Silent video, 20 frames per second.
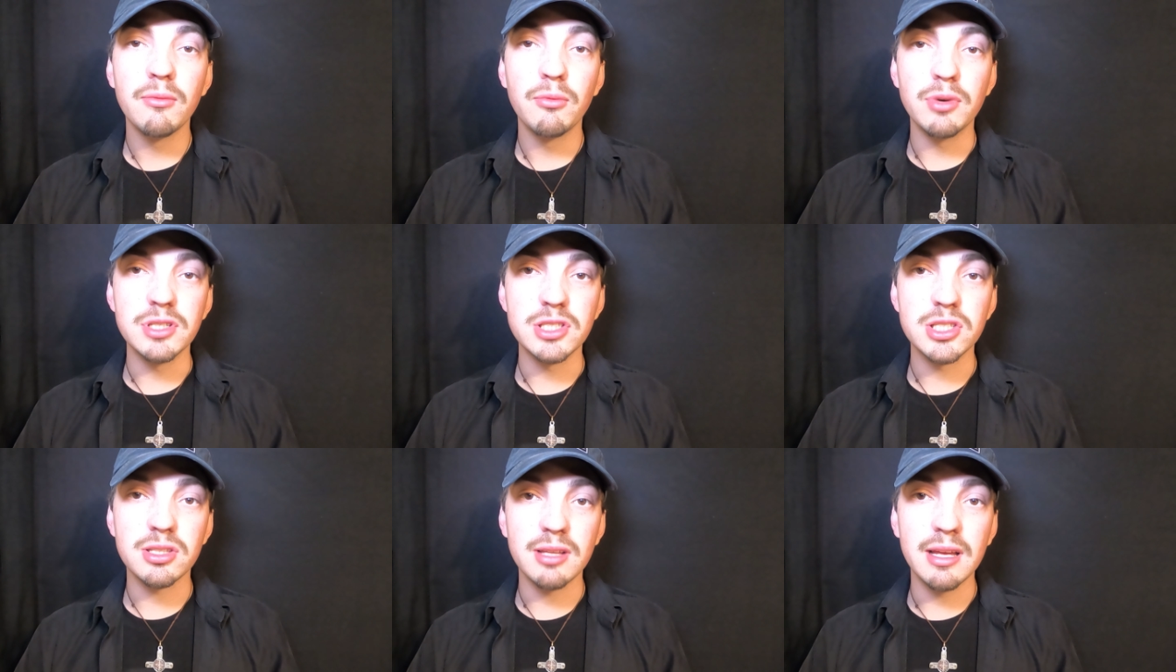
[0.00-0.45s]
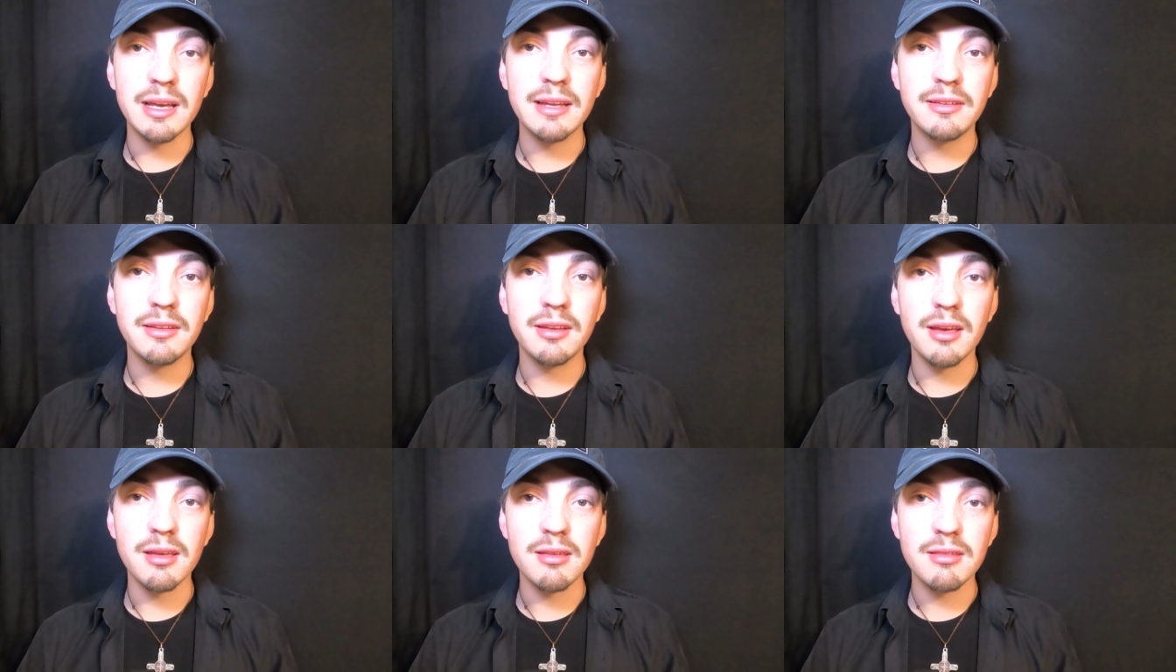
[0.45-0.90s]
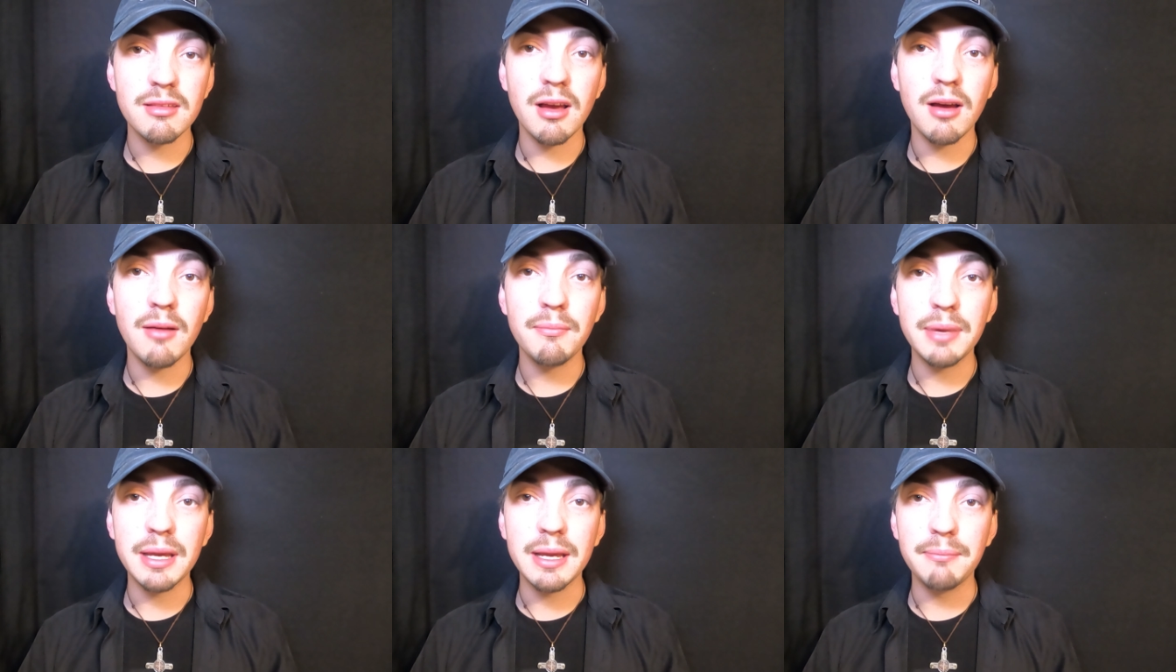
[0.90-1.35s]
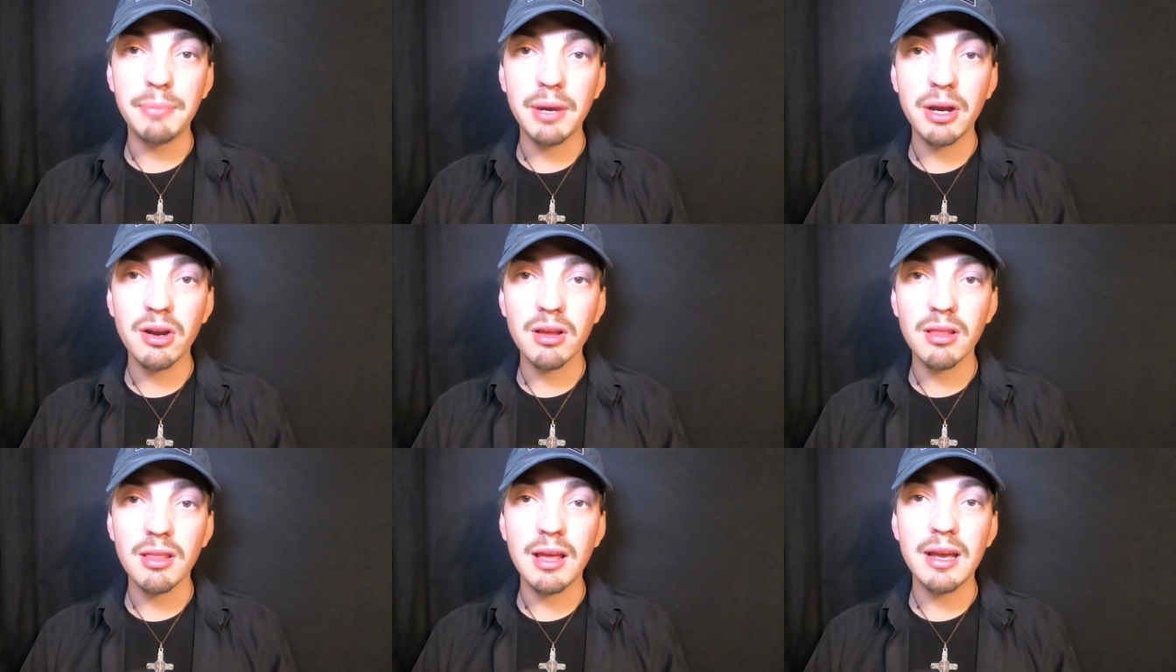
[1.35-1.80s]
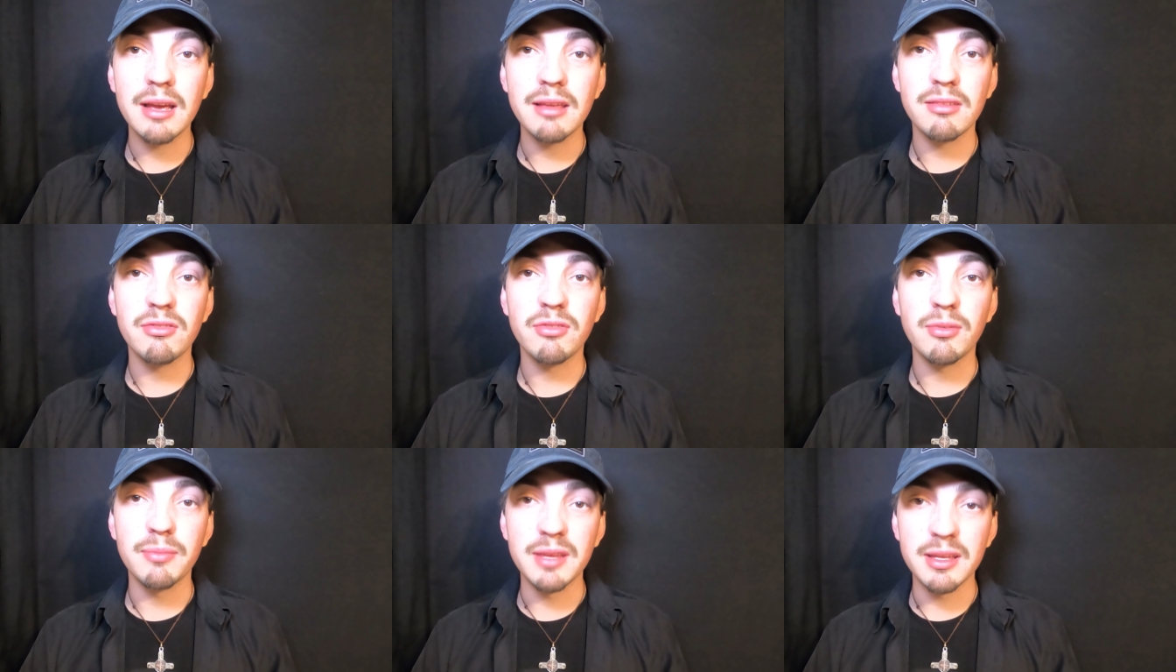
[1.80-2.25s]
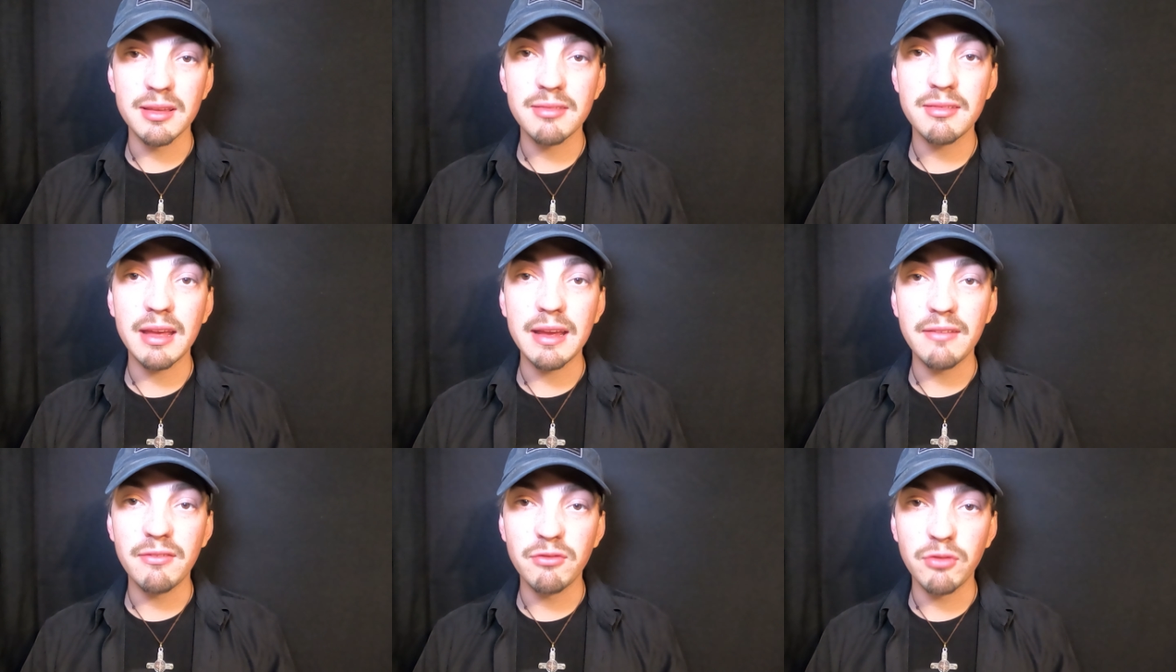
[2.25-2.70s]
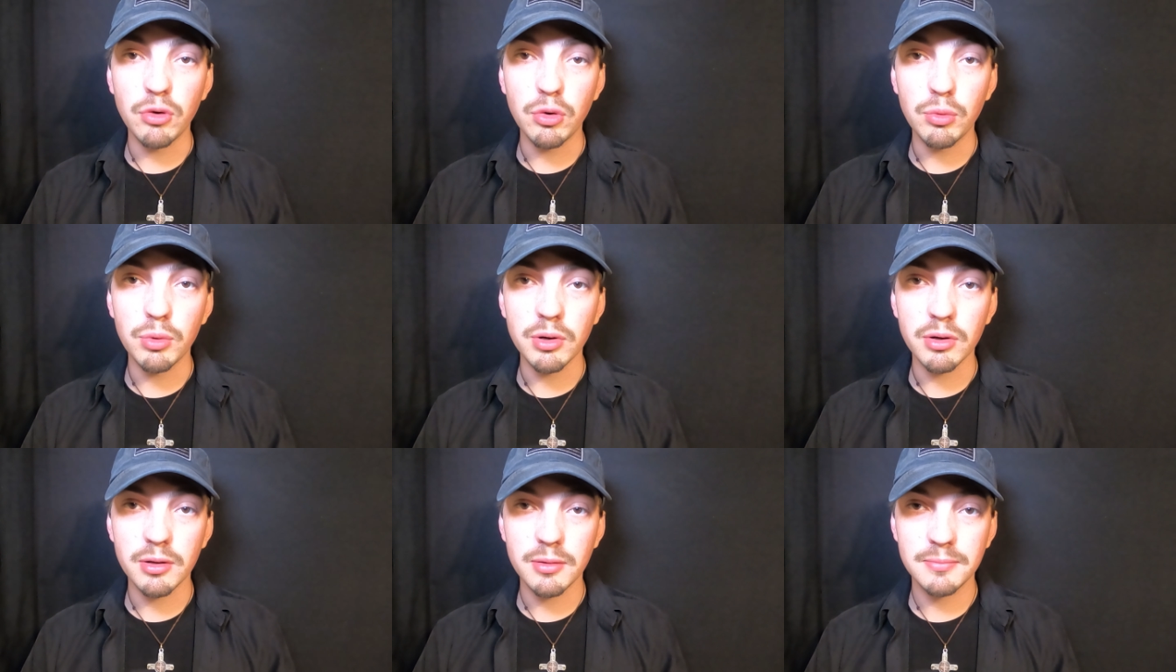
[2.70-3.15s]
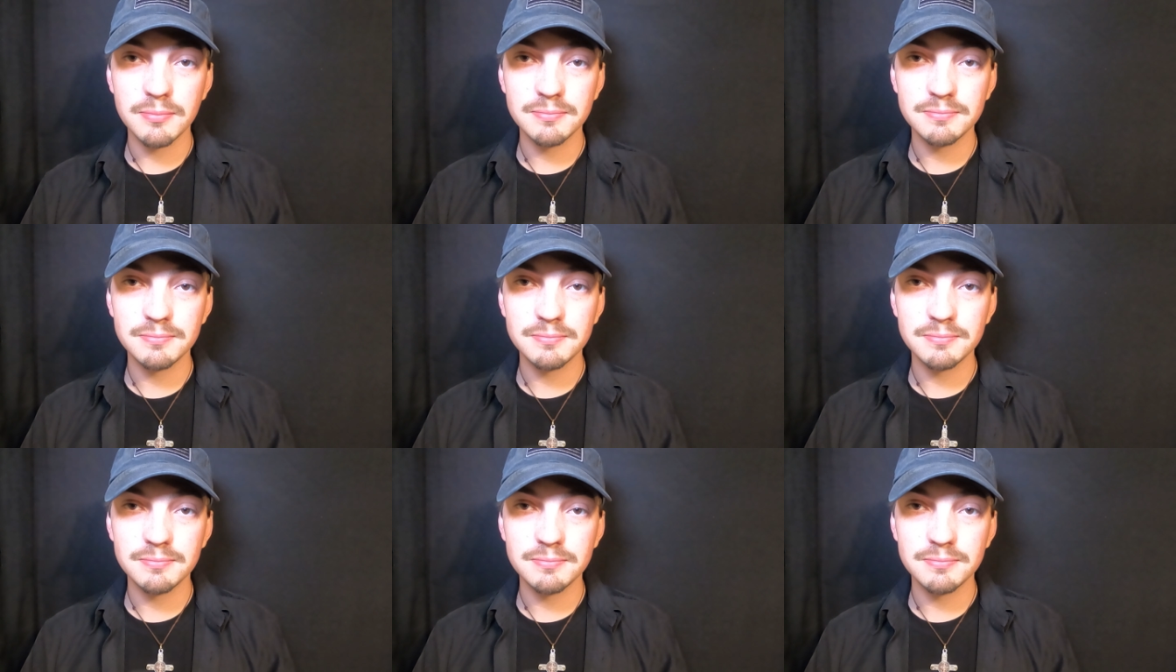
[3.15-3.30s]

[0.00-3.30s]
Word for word: which led to Hasan being paralyzed from this day forward.